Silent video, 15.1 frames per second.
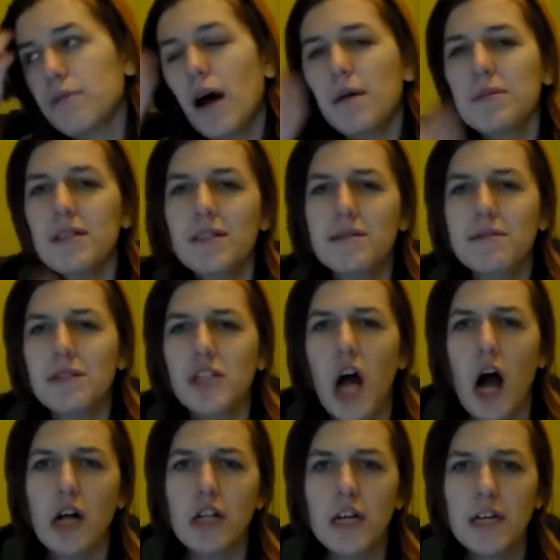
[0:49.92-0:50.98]
probably
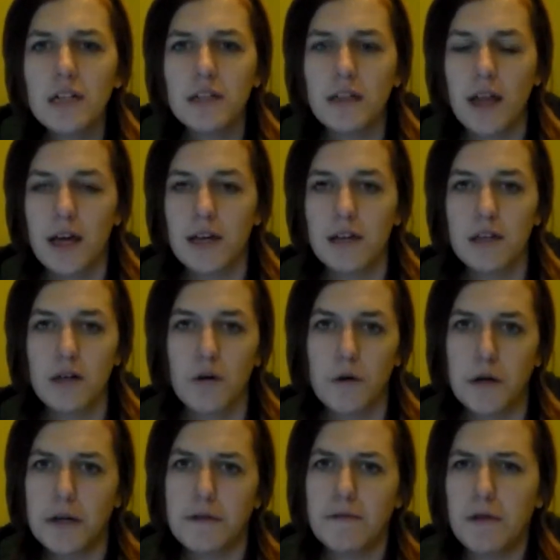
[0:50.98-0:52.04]
chocolate, like,
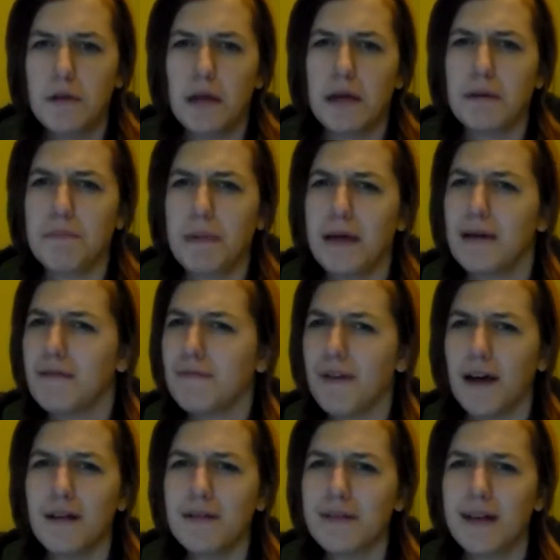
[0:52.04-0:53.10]
or if you like made
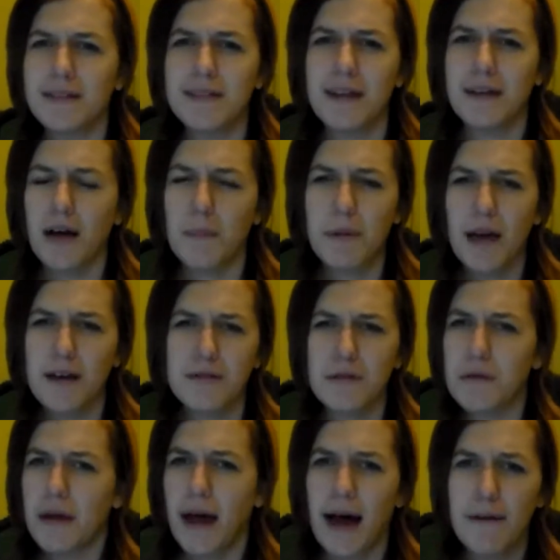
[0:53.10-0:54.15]
Valentine's Day cupcakes,
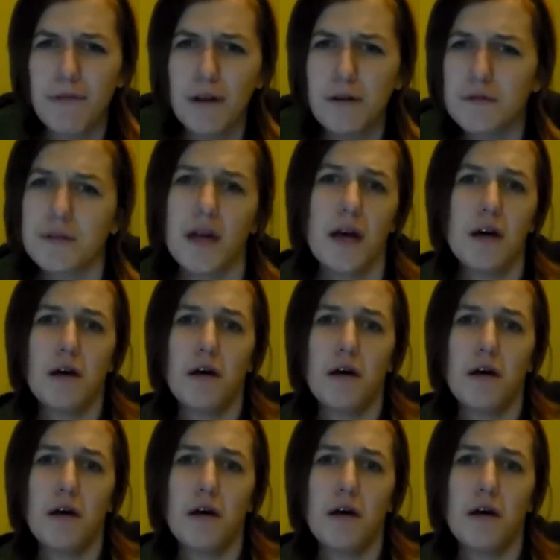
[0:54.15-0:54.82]
do they have those?